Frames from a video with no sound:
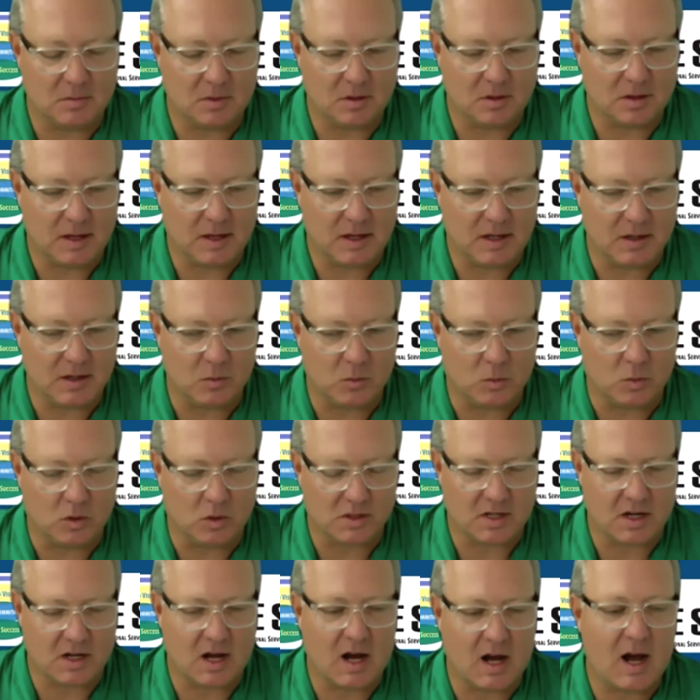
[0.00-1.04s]
that it was
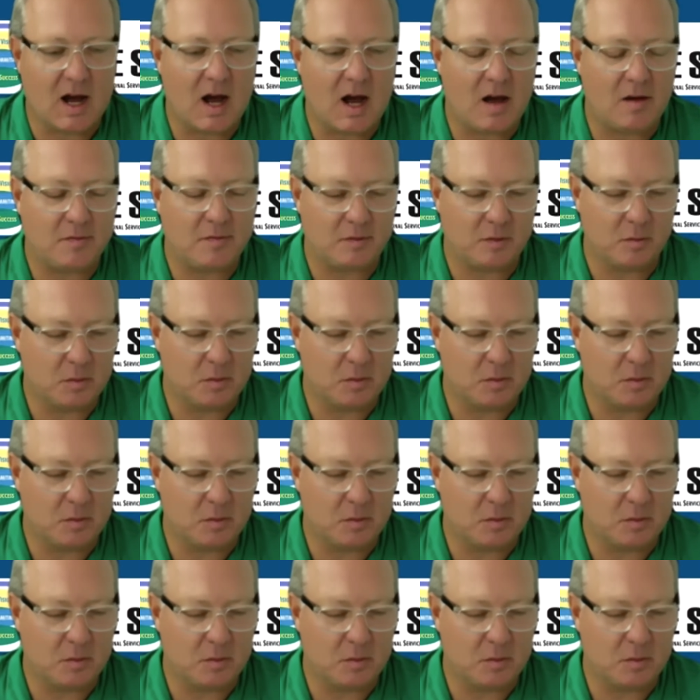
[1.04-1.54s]
an aha for